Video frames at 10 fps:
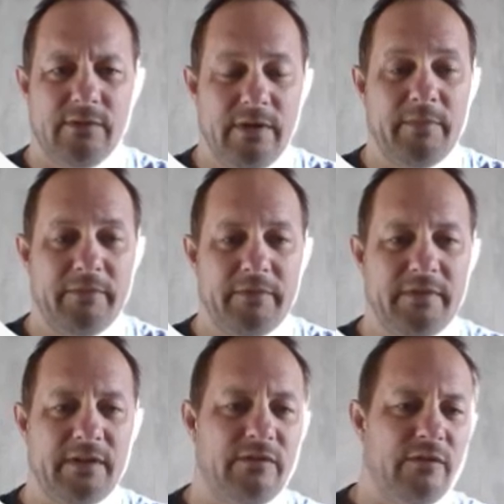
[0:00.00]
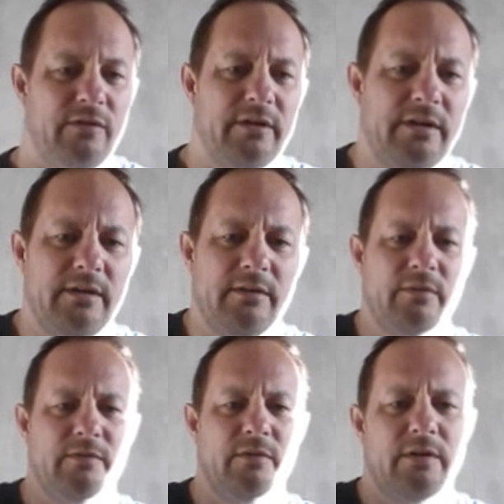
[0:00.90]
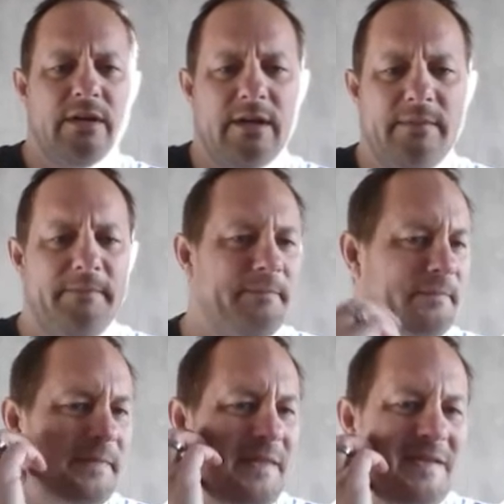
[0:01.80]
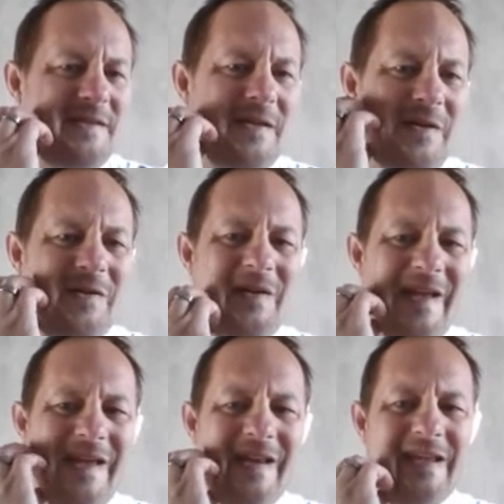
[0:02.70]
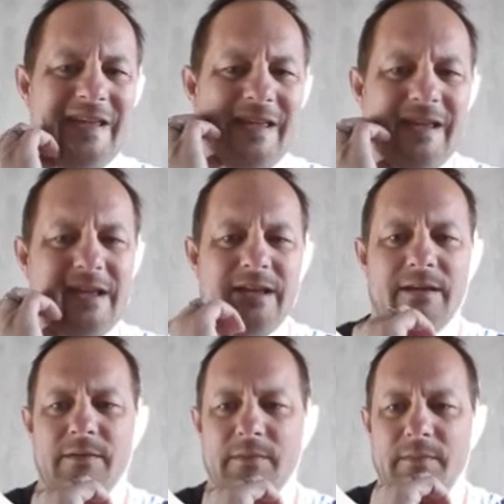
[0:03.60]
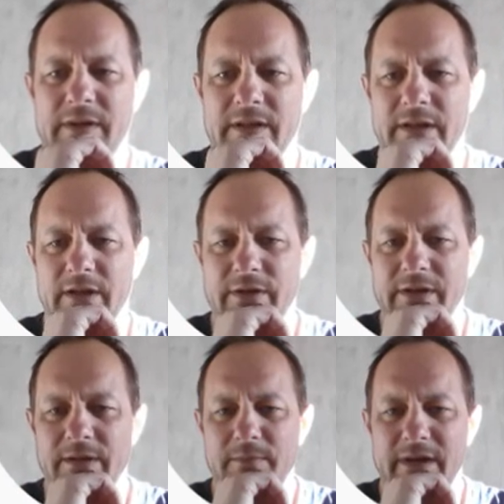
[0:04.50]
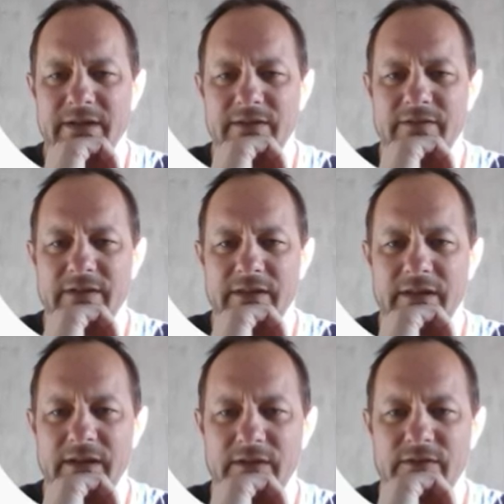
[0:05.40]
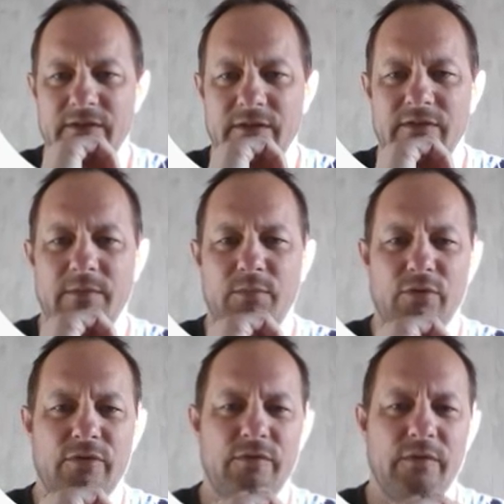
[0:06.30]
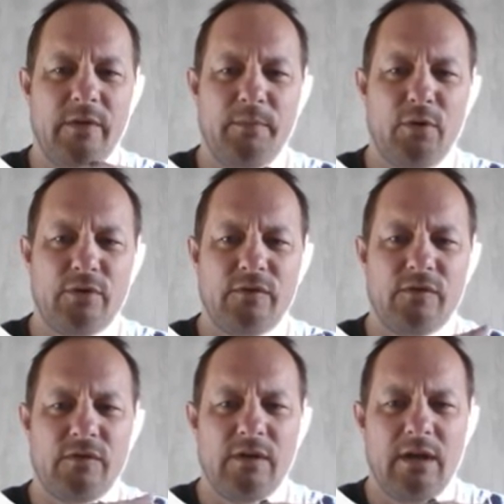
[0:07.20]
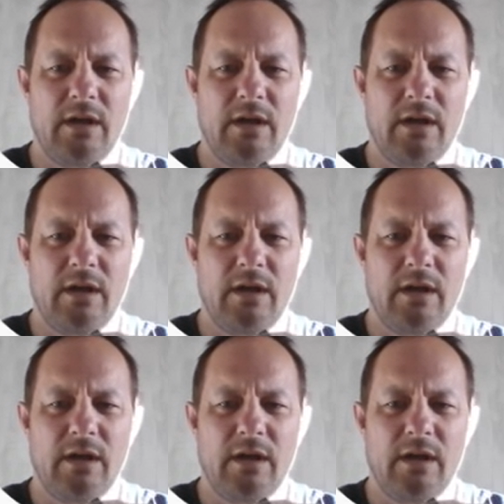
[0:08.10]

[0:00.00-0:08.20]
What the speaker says: number 15, sorry. We've got, Andy being the only inmate to say thanks to Brooks for the books.